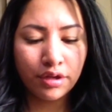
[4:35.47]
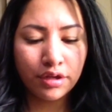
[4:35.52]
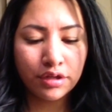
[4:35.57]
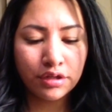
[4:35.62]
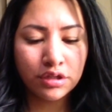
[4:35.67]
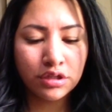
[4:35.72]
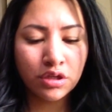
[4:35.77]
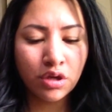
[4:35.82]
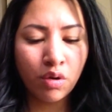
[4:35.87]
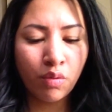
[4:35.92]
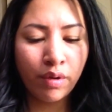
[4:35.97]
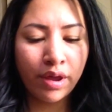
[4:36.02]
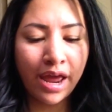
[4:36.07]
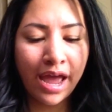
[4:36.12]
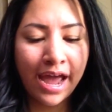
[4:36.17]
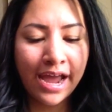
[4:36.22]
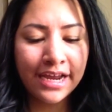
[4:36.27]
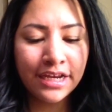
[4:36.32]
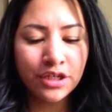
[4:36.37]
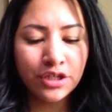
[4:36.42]
So what
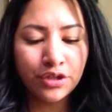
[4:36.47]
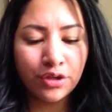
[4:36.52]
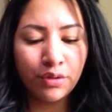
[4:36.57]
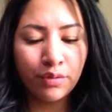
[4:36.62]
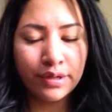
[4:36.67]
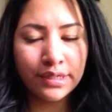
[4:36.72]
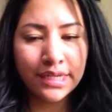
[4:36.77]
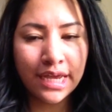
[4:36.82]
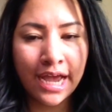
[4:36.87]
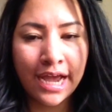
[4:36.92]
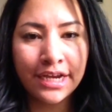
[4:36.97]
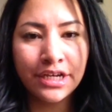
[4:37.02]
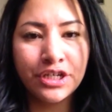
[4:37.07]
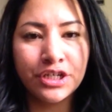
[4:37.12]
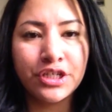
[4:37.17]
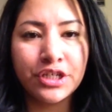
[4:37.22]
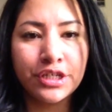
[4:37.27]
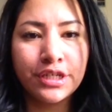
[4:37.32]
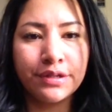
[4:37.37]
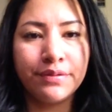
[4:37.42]
I do is I
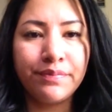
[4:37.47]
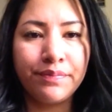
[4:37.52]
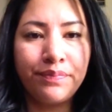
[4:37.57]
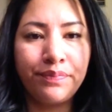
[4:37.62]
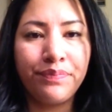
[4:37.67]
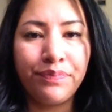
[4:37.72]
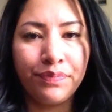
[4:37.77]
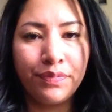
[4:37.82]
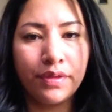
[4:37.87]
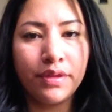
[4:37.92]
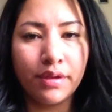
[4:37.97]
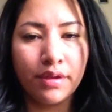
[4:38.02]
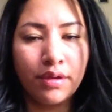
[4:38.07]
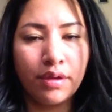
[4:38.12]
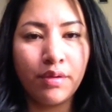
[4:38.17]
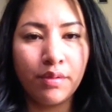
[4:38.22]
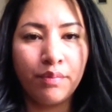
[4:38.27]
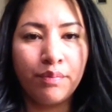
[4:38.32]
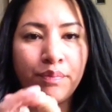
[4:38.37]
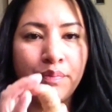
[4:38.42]
just
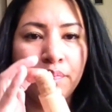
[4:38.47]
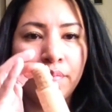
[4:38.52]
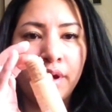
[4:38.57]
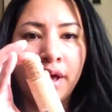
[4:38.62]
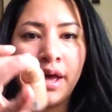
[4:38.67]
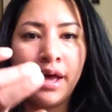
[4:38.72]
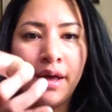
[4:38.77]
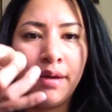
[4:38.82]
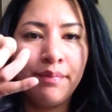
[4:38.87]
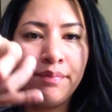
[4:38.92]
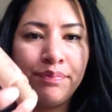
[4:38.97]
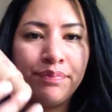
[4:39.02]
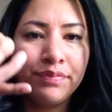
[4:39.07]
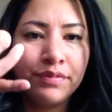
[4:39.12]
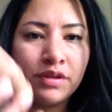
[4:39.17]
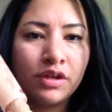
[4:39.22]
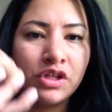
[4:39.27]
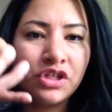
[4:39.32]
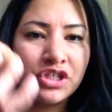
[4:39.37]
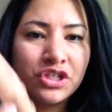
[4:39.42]
go
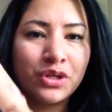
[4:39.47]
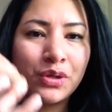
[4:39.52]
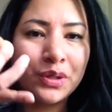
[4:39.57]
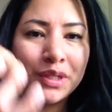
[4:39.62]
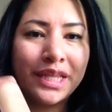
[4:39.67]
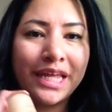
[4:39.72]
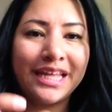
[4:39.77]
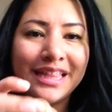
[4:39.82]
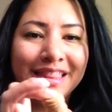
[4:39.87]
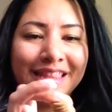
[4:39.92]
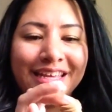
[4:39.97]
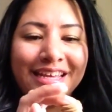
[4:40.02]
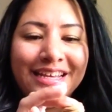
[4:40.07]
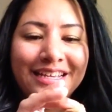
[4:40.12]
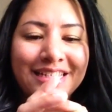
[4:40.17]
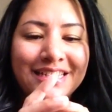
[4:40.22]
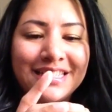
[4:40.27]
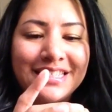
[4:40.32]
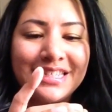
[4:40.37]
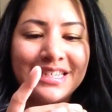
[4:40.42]
like
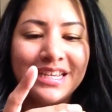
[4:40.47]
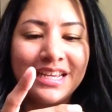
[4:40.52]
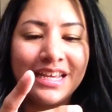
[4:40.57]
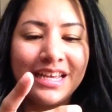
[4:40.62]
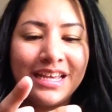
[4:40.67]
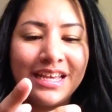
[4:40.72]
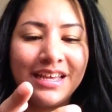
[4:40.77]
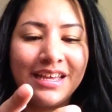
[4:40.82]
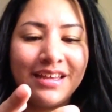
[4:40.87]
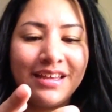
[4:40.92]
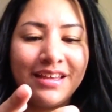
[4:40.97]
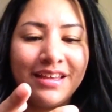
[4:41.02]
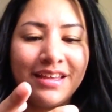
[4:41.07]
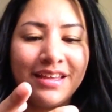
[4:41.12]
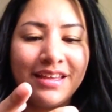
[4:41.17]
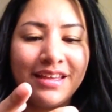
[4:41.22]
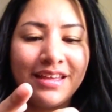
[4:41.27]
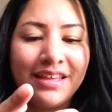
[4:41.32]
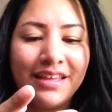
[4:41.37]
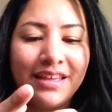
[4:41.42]
this.
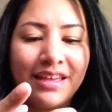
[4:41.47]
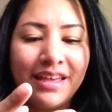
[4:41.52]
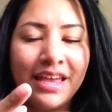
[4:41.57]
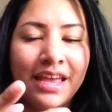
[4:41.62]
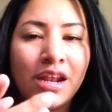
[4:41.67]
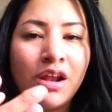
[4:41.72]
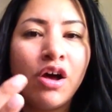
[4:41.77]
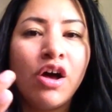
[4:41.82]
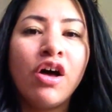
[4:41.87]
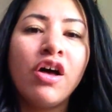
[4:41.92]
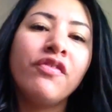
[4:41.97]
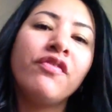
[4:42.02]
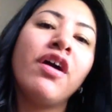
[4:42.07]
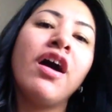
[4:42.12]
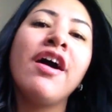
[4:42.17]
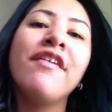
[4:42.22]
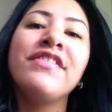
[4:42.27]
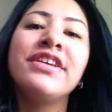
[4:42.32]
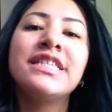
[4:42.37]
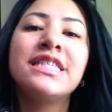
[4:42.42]
And
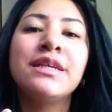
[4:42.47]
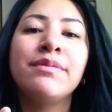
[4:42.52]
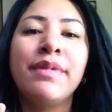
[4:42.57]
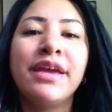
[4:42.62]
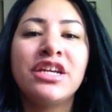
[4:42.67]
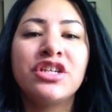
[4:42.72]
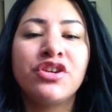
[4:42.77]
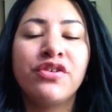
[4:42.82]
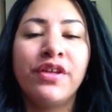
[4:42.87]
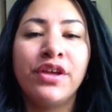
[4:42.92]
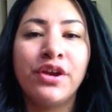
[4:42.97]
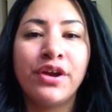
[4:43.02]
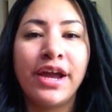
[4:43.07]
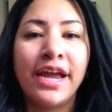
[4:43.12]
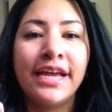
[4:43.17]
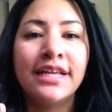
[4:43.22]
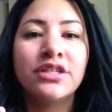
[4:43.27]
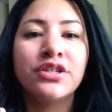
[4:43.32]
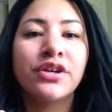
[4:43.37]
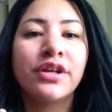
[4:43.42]
obviously make sure that your
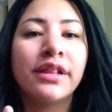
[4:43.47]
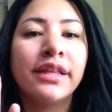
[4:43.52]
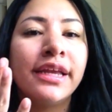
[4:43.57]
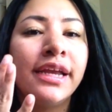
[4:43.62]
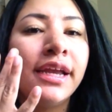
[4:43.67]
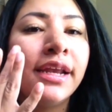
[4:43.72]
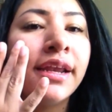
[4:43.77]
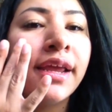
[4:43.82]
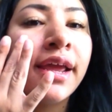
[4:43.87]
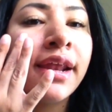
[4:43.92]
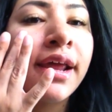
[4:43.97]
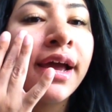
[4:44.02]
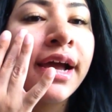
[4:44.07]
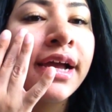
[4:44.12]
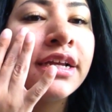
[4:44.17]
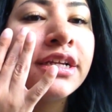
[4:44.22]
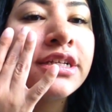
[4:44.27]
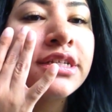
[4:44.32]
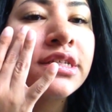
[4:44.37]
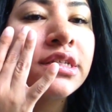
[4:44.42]
hands are clean. And
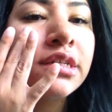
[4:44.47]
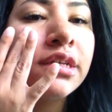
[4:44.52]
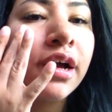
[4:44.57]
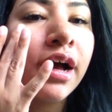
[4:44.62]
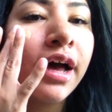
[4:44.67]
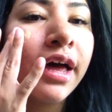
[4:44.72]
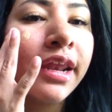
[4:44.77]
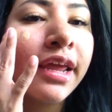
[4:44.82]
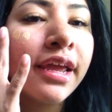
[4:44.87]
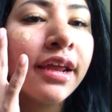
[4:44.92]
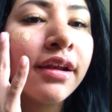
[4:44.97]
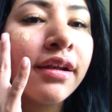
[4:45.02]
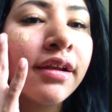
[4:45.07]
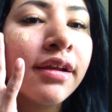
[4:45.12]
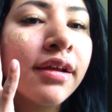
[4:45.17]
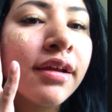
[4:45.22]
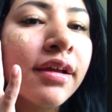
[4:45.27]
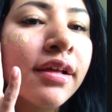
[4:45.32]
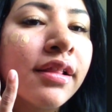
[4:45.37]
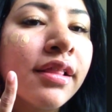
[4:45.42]
I just dot it
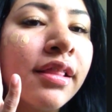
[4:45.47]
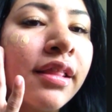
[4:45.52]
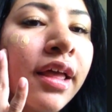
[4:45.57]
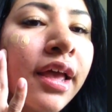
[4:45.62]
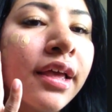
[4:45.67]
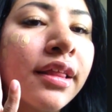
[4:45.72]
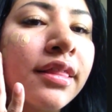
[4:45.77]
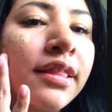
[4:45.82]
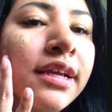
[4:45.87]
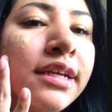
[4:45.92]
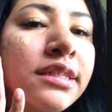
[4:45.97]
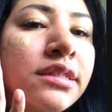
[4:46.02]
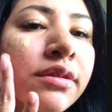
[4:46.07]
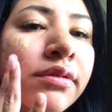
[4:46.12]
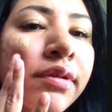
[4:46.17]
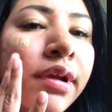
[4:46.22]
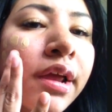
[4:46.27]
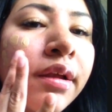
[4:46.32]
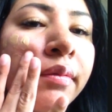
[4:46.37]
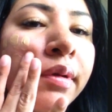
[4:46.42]
like this
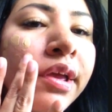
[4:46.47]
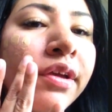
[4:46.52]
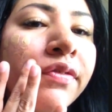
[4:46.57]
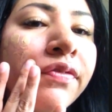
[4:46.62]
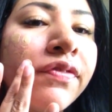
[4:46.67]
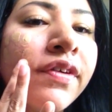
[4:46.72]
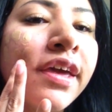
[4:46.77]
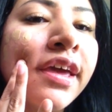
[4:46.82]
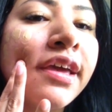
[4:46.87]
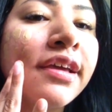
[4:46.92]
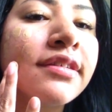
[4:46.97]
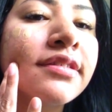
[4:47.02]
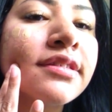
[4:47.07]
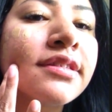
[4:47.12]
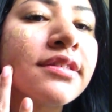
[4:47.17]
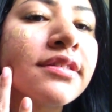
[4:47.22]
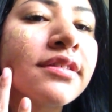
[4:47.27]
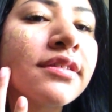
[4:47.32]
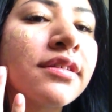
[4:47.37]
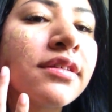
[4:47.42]
around my
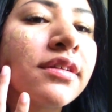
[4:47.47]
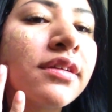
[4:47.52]
face.